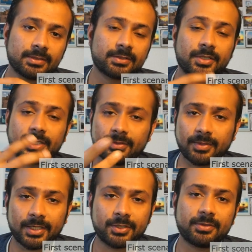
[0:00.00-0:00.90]
you can
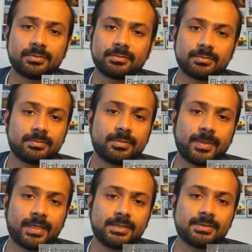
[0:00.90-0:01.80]
invite your
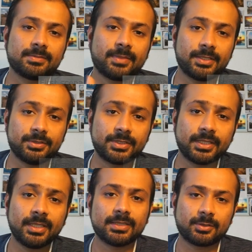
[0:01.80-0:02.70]
parents by
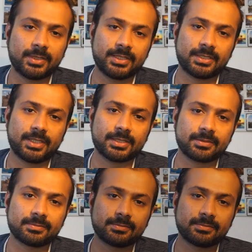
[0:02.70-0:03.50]
using this obligation letter.